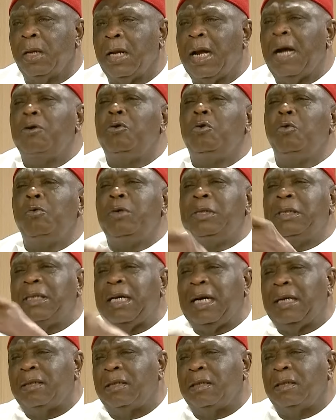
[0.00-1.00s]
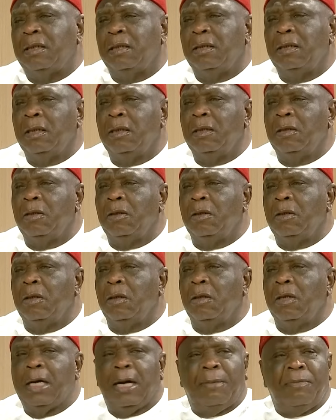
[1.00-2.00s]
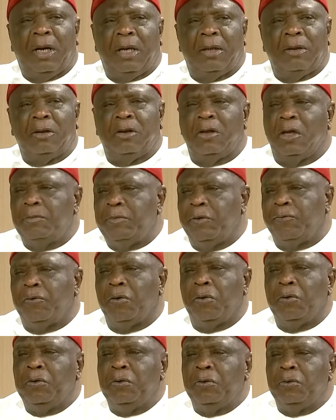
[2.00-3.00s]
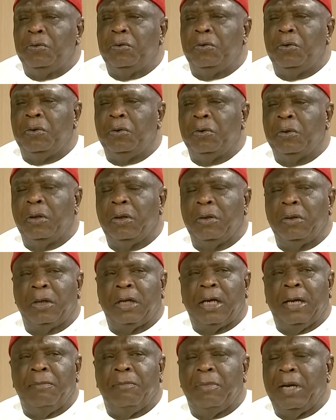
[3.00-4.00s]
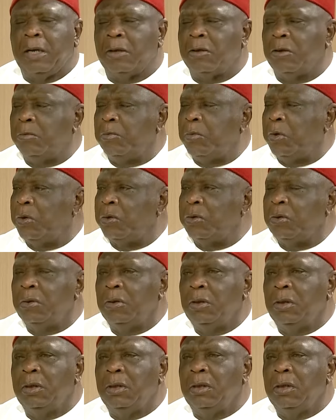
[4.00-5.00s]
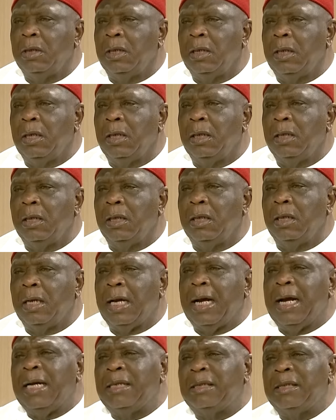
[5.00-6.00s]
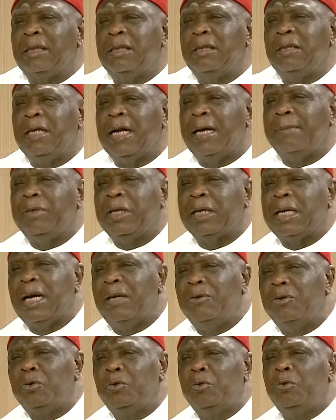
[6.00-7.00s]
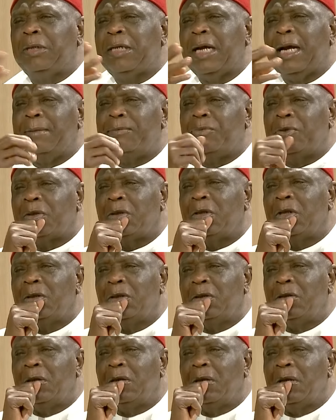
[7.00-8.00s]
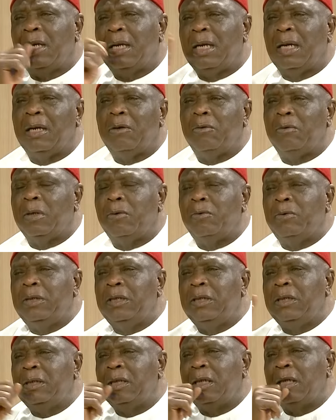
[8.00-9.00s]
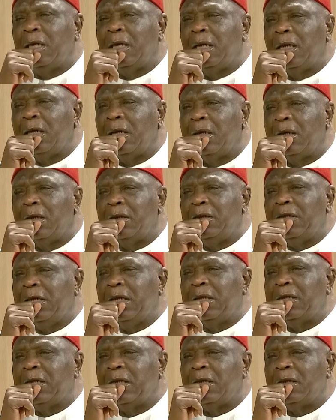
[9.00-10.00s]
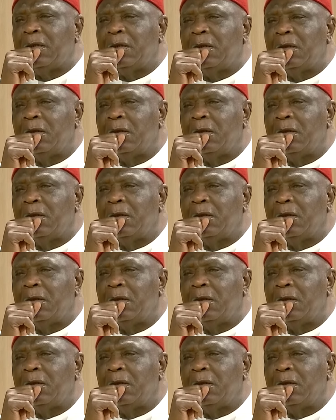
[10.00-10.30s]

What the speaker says: How do we start? About just before you came back on board, I have seen Nnamdi Kanu 2 times with the DSS.